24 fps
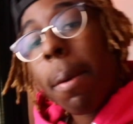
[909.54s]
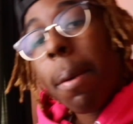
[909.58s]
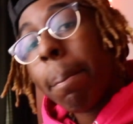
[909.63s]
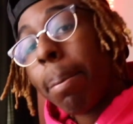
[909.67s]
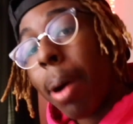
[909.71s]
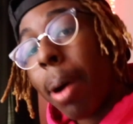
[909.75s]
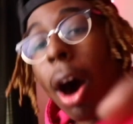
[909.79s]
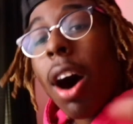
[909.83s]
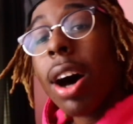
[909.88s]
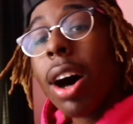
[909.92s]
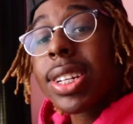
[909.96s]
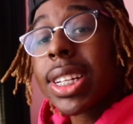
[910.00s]

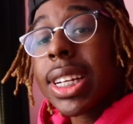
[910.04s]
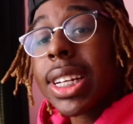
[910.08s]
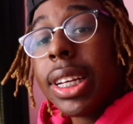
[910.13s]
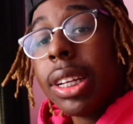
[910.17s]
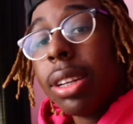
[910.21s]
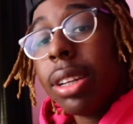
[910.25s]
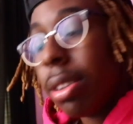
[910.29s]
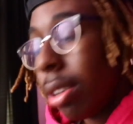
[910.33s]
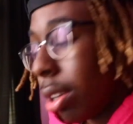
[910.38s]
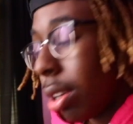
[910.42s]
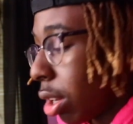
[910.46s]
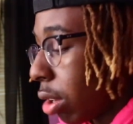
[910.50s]
Pause it.
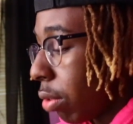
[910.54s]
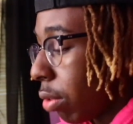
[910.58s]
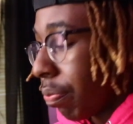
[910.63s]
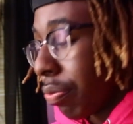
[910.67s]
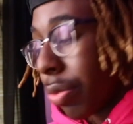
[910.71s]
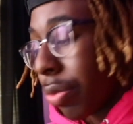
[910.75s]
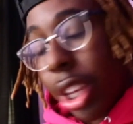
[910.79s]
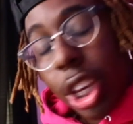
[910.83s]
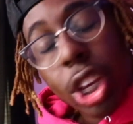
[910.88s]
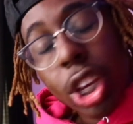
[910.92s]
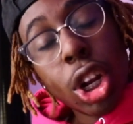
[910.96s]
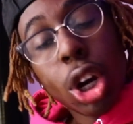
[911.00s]

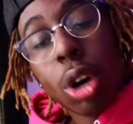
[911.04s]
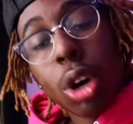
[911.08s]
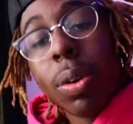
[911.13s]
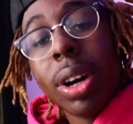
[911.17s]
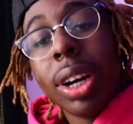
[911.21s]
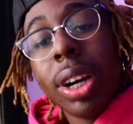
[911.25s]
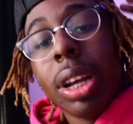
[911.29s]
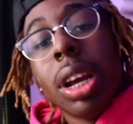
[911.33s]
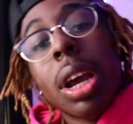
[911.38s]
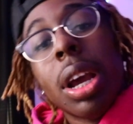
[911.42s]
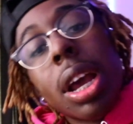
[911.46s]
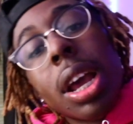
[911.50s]
You know
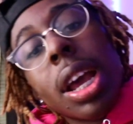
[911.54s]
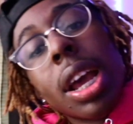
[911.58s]
what?